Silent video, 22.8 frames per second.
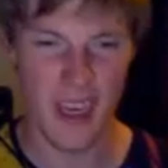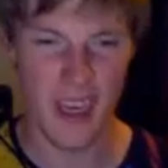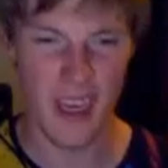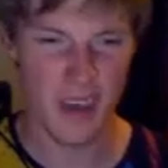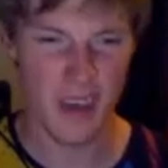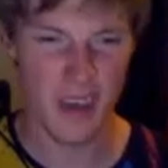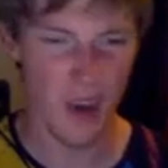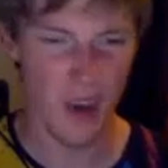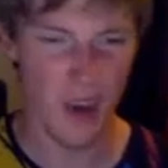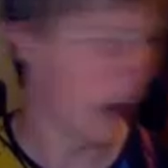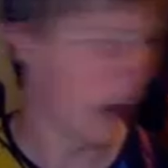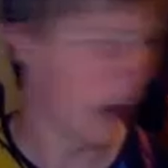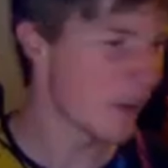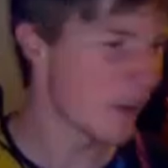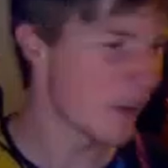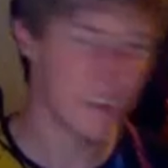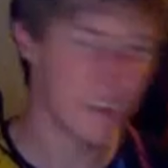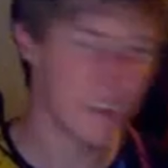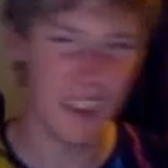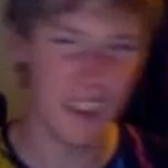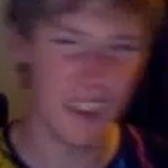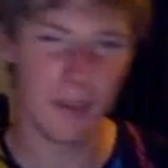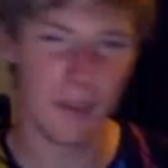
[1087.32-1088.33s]
Not
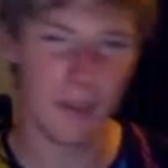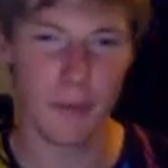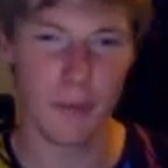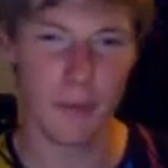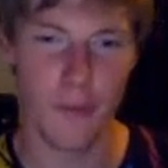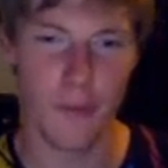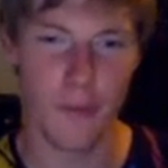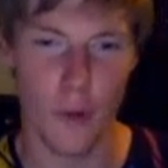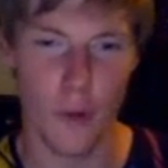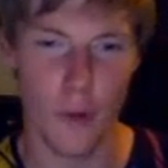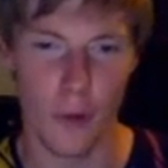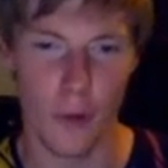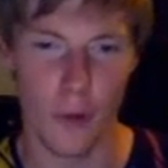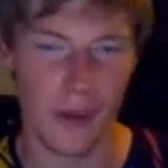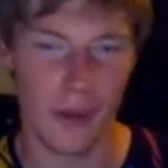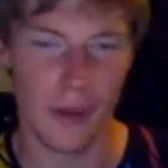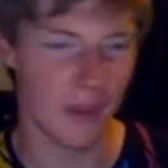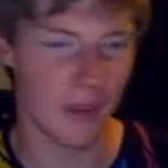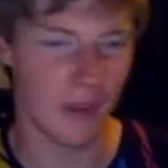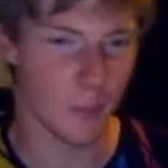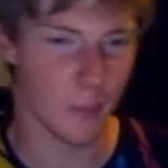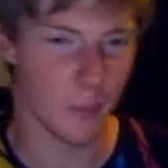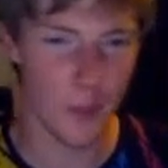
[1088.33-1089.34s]
me. I've seen it
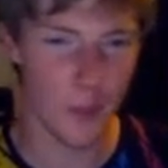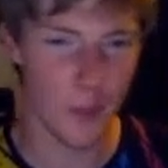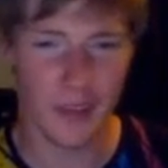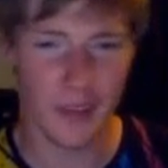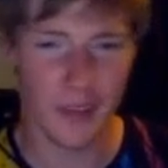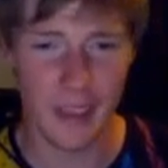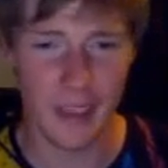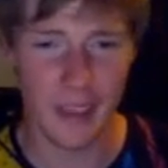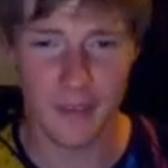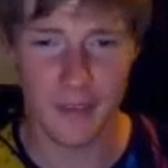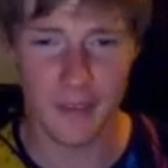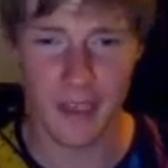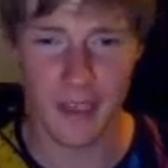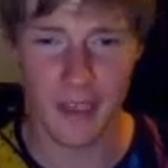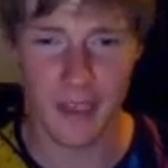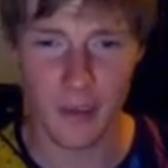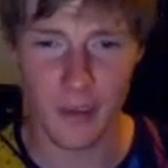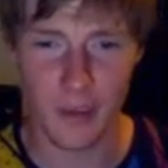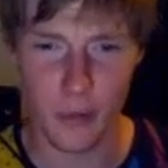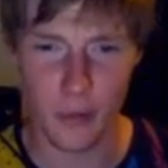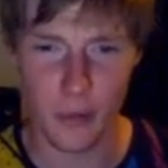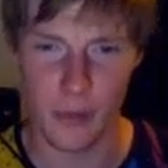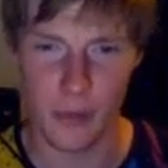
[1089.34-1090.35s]
before, and it
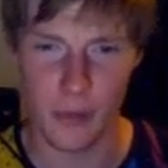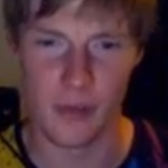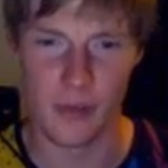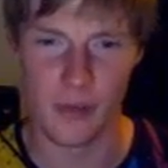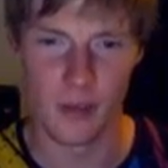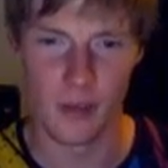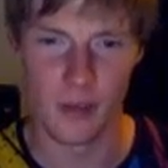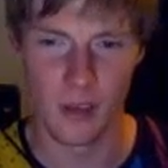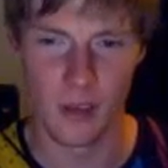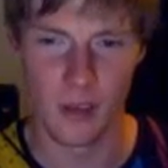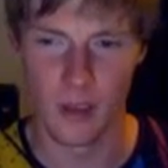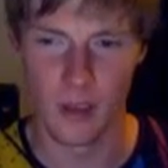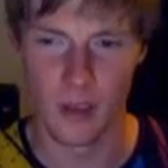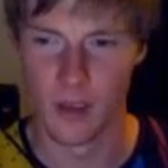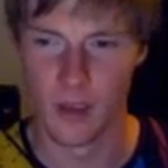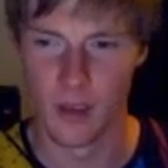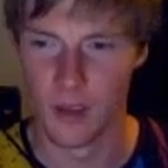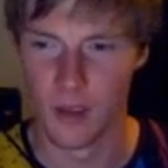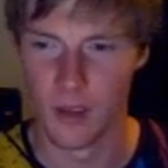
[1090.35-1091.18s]
wasn't even that good.